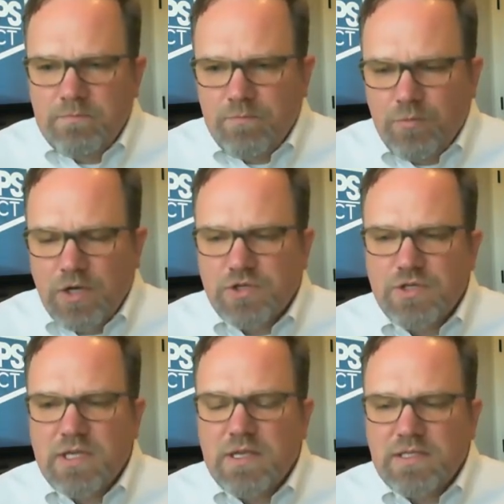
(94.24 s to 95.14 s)

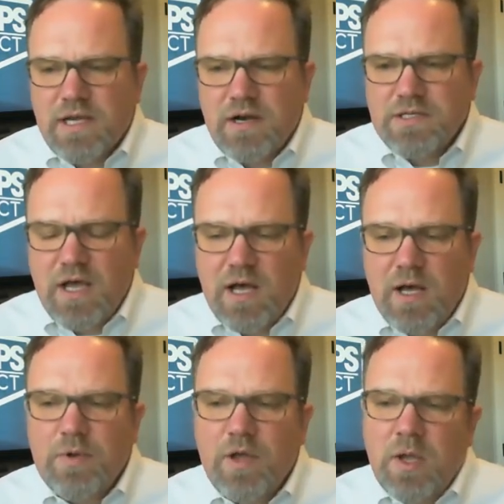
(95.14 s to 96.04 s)
pressures in these tires
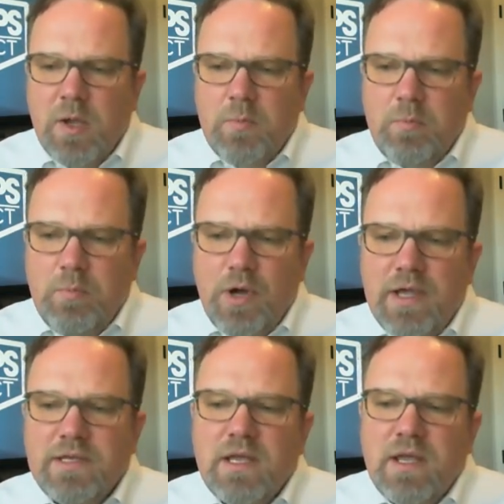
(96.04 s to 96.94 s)
up,
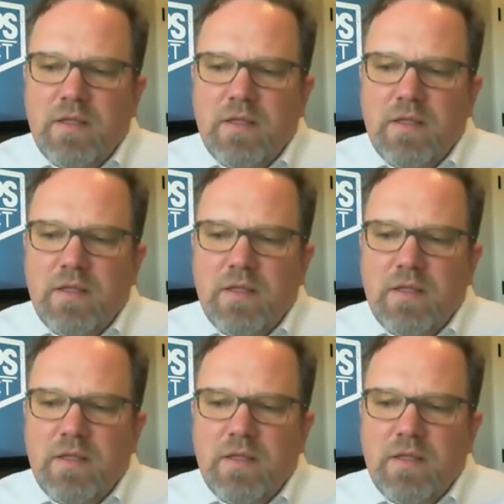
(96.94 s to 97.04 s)
but